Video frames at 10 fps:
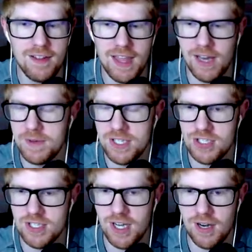That would be
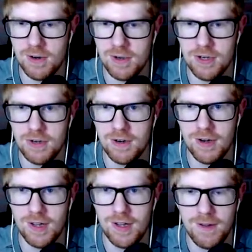so
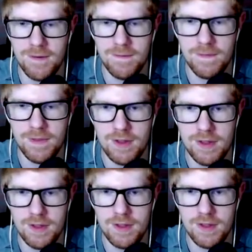cool.
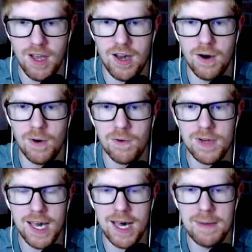Oh,
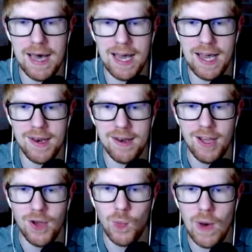come on!
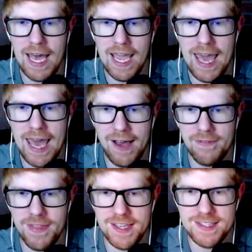Why
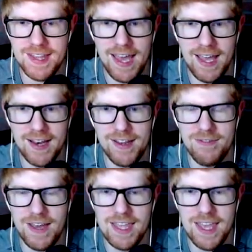have this then
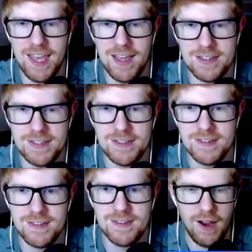if I can't?
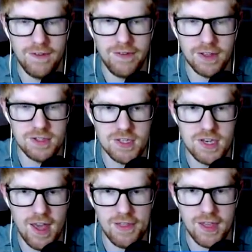I feel like there's
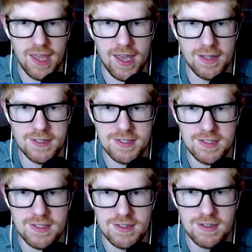nothing
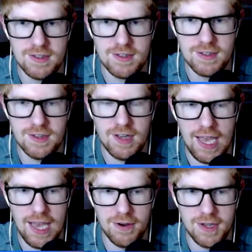else
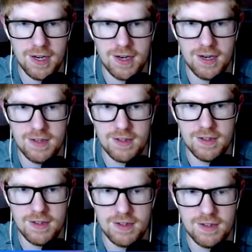out here.
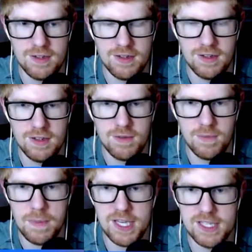
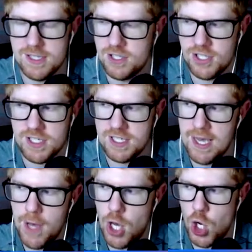Maybe because it's just a
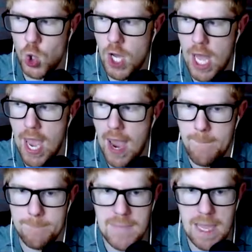demo.
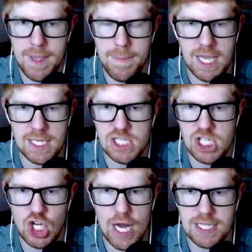Maybe because
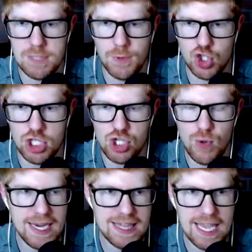you're not supposed to do
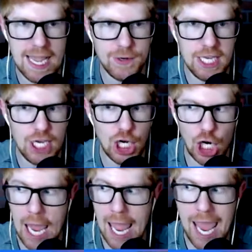anything out
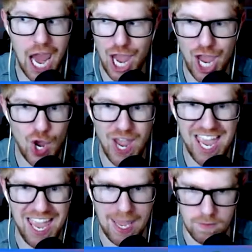here. Eh.
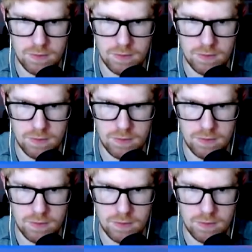Eh.